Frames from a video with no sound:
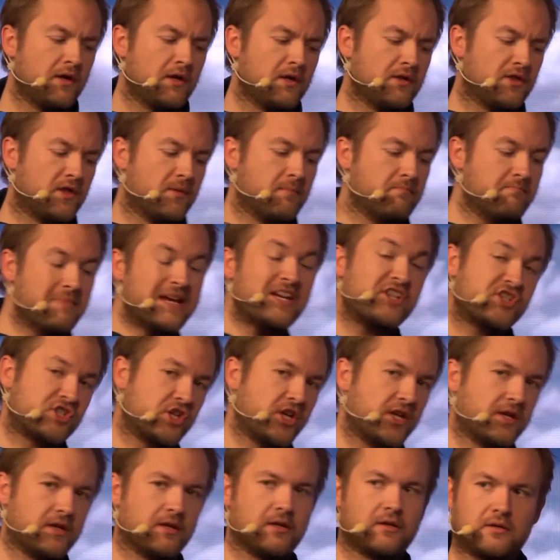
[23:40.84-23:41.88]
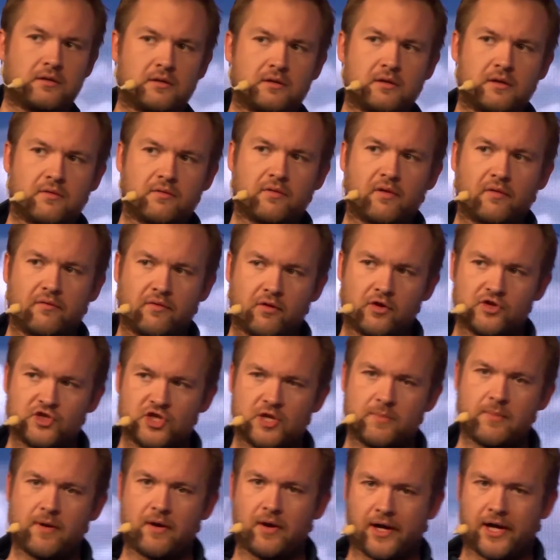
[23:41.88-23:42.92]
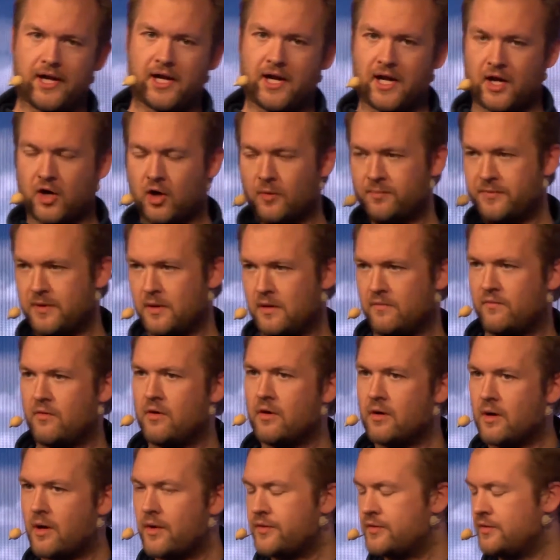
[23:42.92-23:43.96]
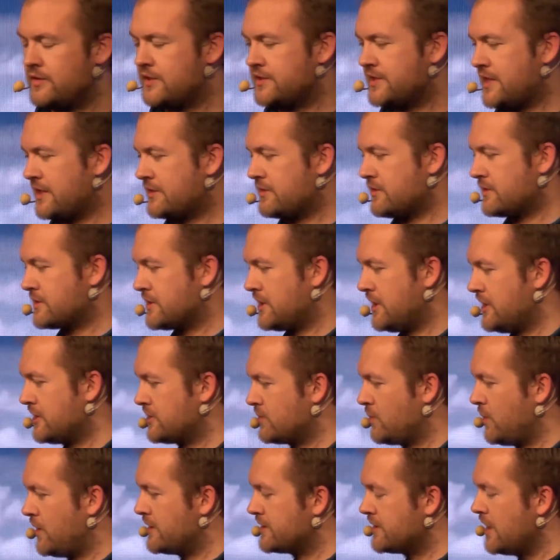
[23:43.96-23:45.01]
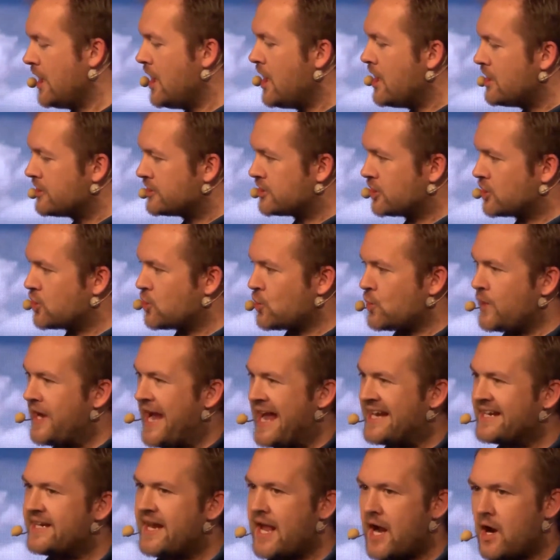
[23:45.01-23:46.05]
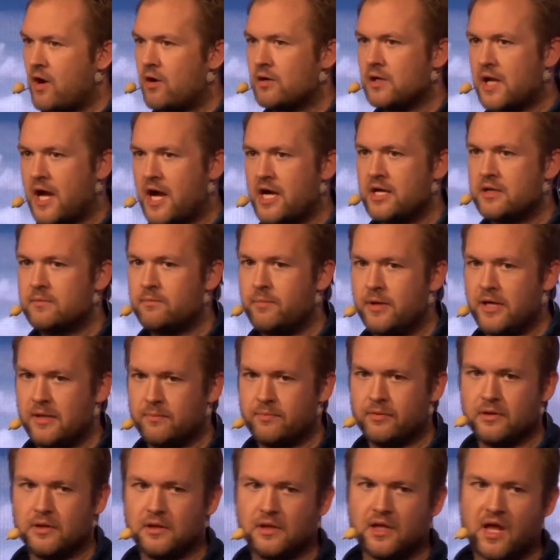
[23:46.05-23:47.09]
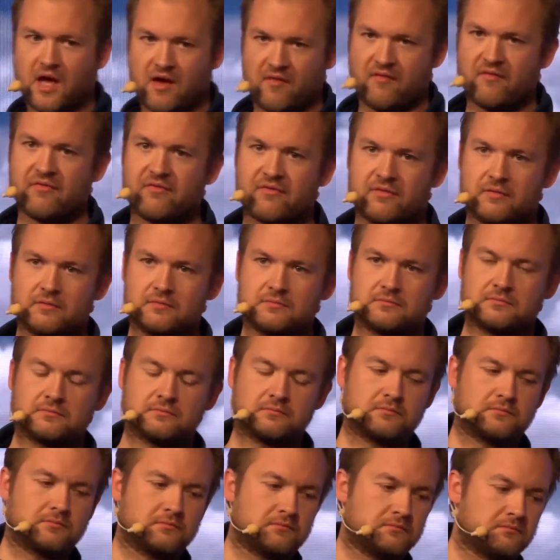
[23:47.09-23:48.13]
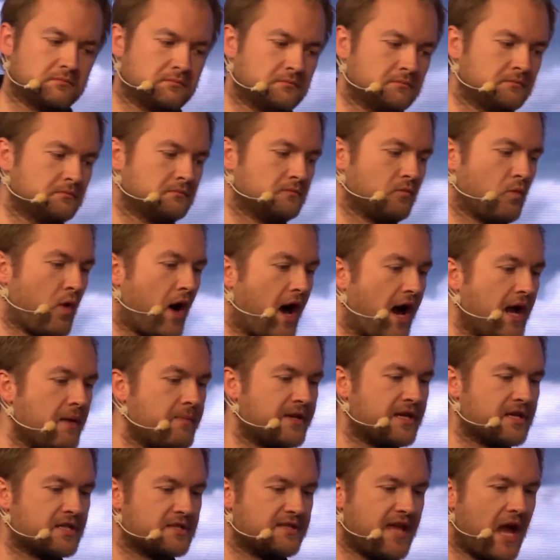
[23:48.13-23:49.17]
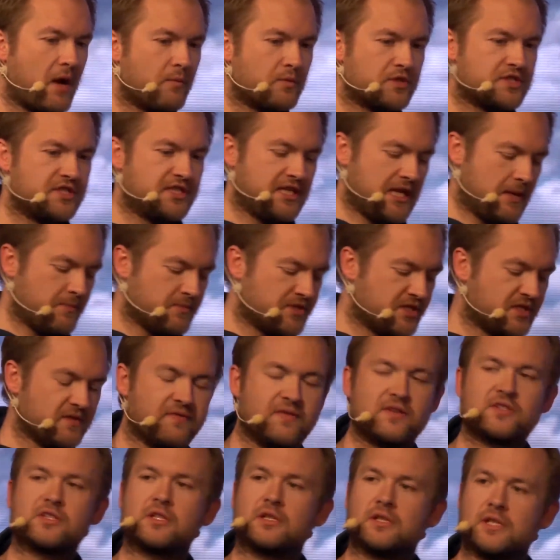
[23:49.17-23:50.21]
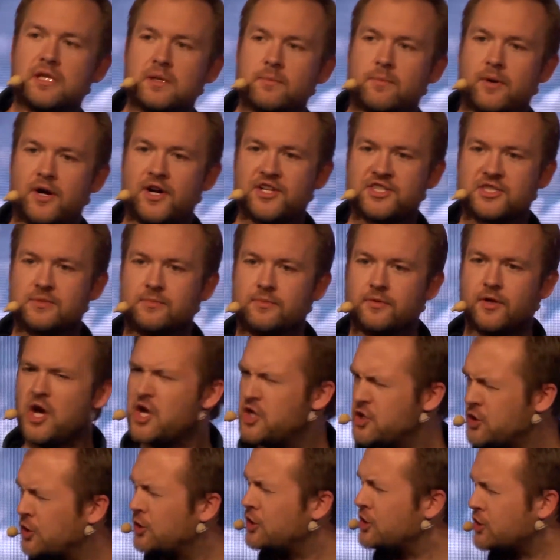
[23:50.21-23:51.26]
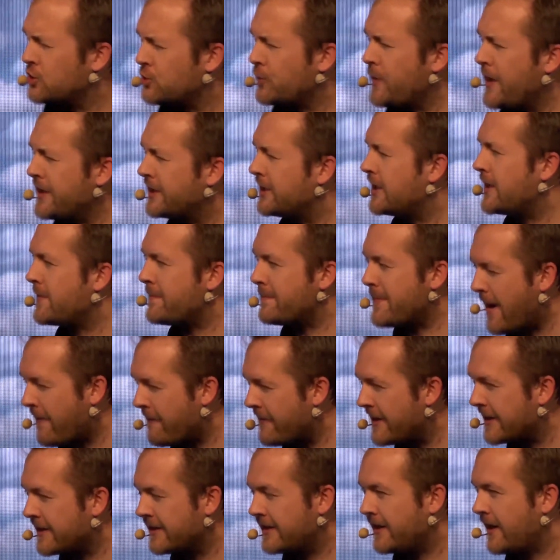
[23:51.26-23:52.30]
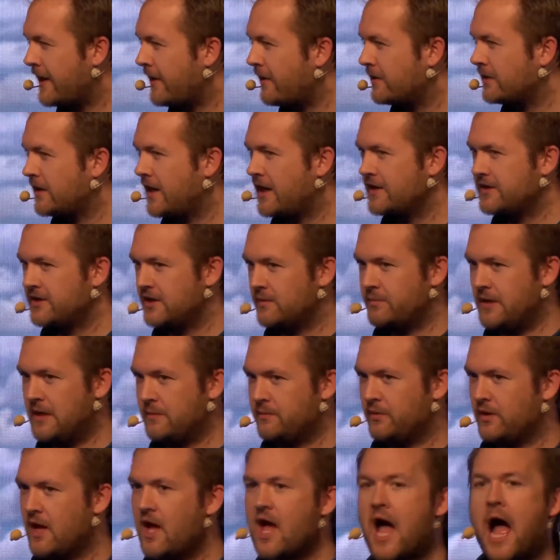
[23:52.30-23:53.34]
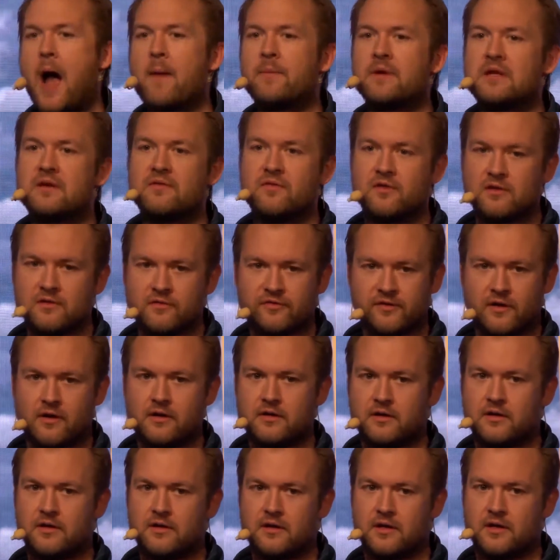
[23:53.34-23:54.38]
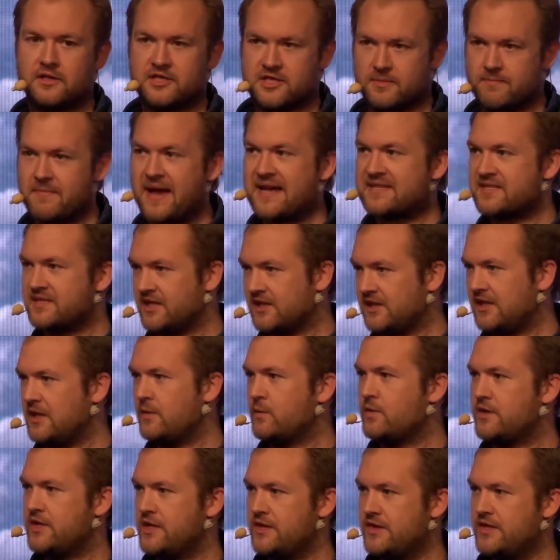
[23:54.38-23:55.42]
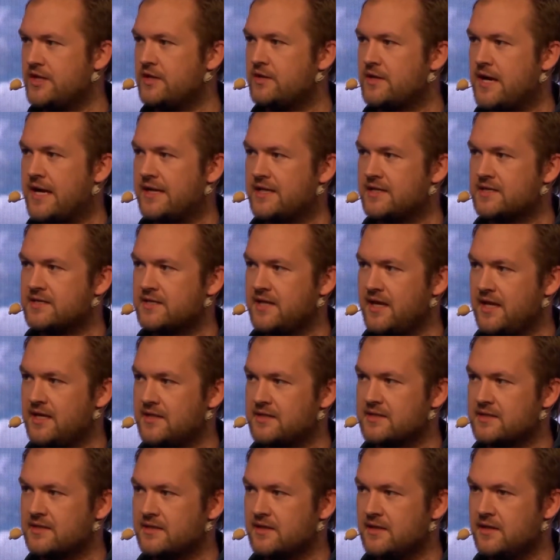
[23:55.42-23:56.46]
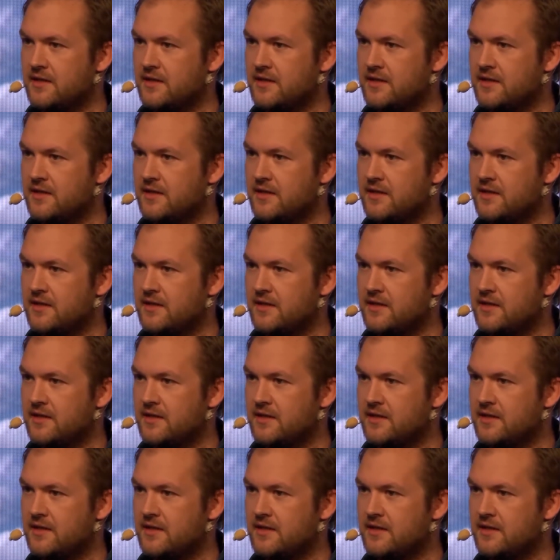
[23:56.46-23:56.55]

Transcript: The mission for Virgin America, and I hope that you've all gone through this exercise, was to create an airline people love. Why? Because that was deemed sufficiently impossible. You're going to create an American airline that people... How many of you have flown domestically within the United States?